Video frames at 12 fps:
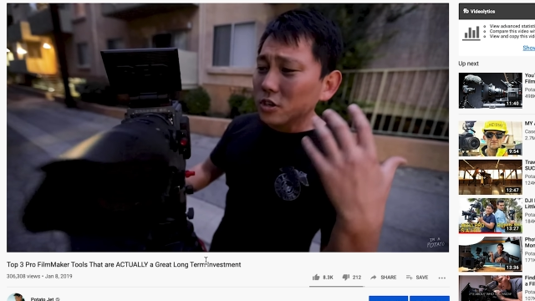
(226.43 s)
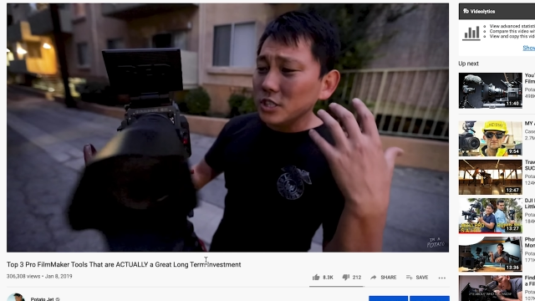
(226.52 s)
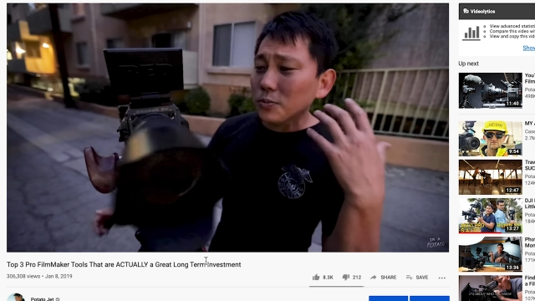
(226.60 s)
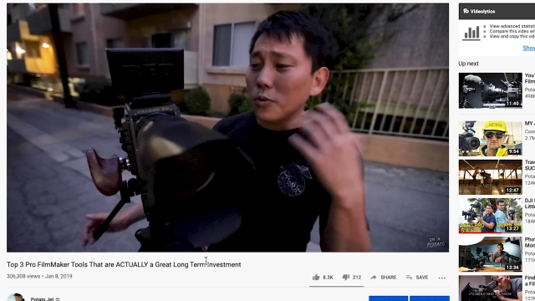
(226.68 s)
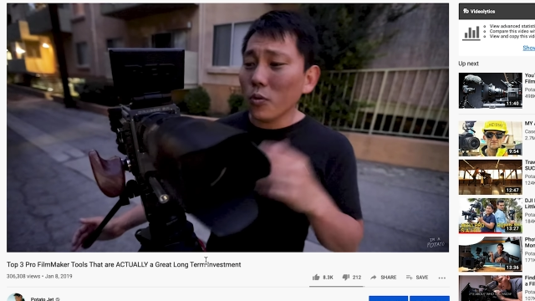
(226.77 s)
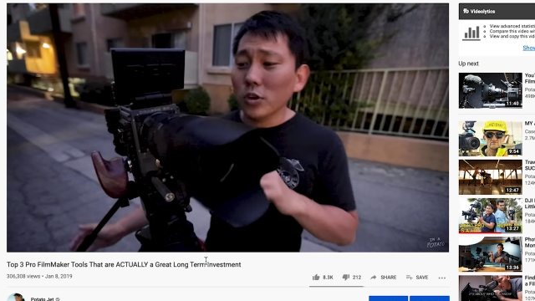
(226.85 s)
Like
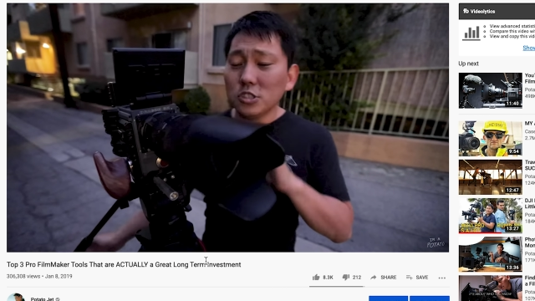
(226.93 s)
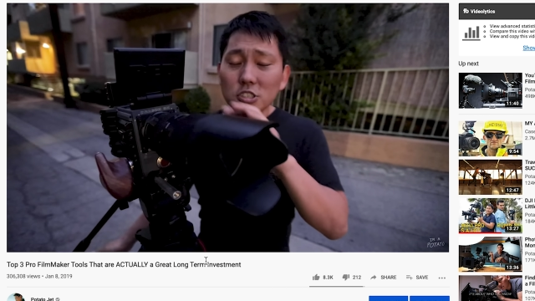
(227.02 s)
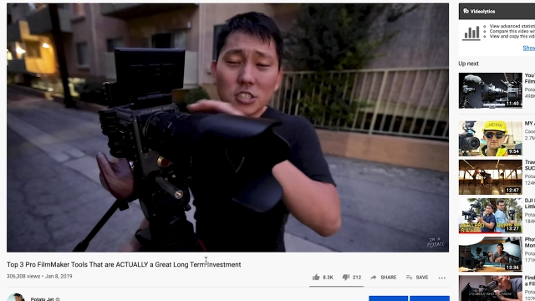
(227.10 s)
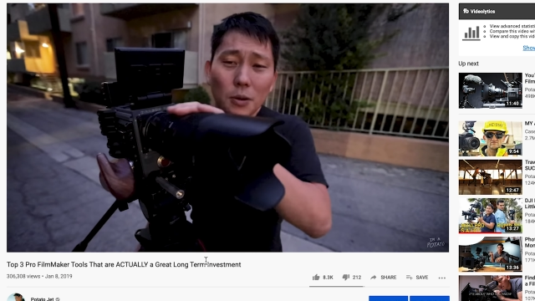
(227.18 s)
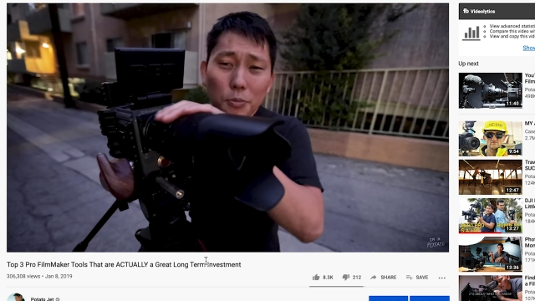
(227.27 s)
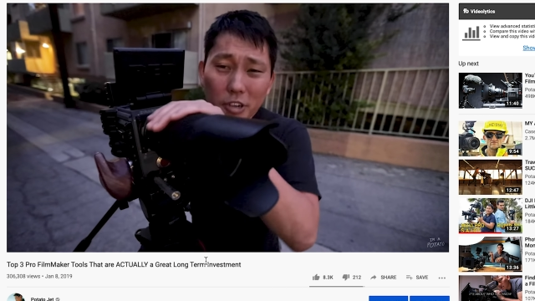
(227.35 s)

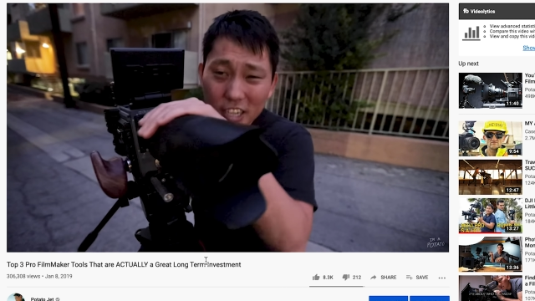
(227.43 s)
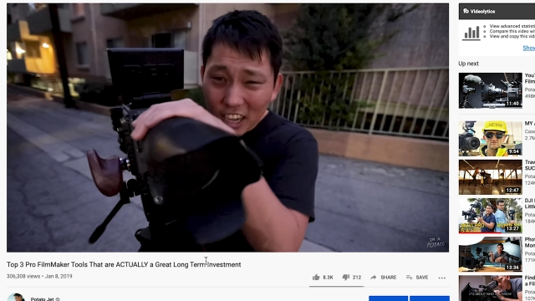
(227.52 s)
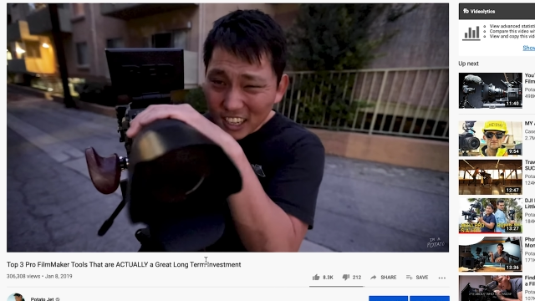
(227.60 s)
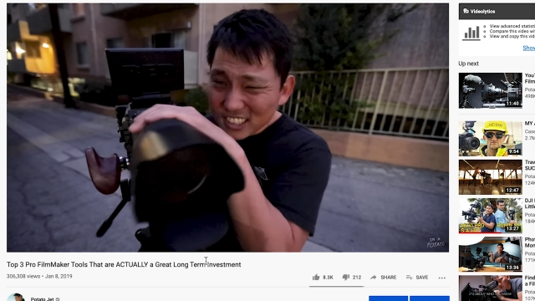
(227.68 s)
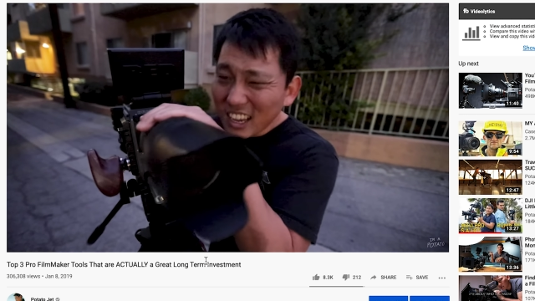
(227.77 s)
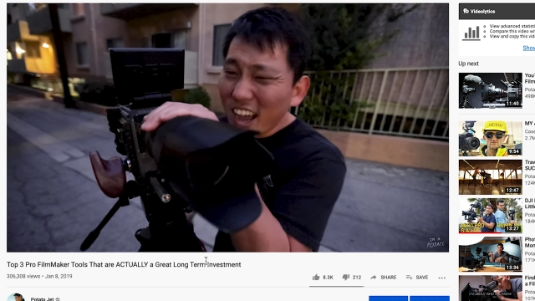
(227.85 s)
everything.
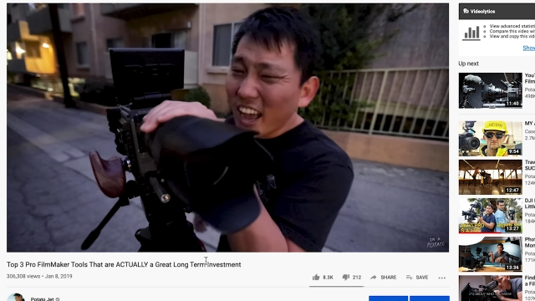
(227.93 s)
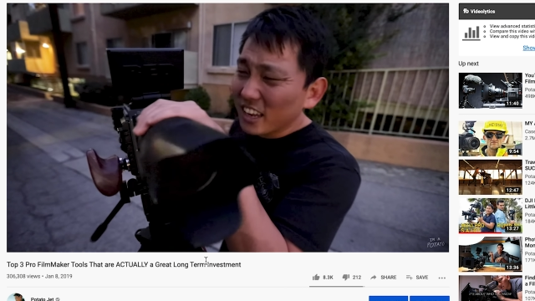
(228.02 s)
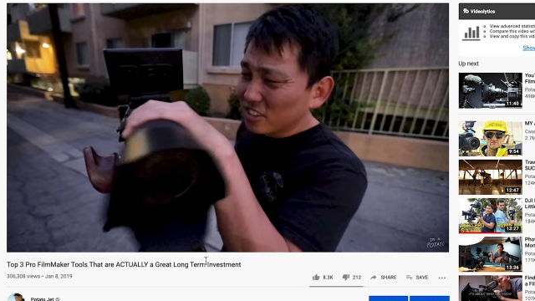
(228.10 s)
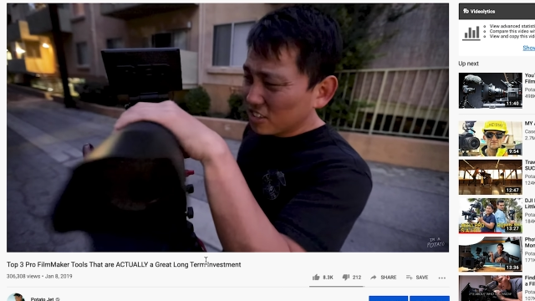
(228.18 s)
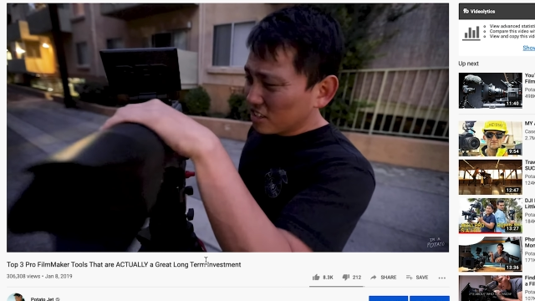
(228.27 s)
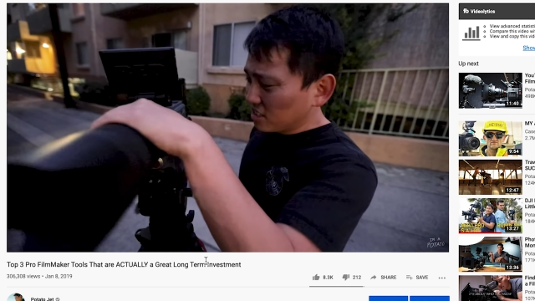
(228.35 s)
My
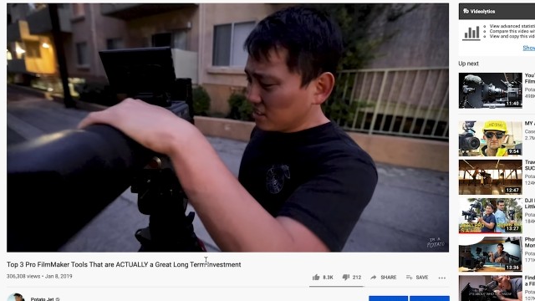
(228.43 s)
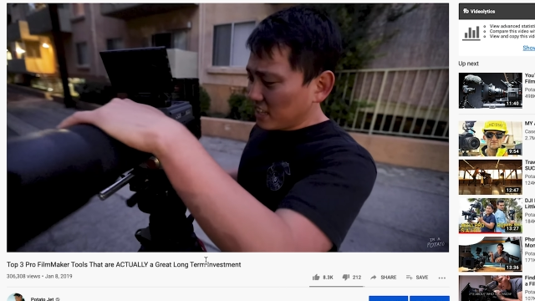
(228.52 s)
face,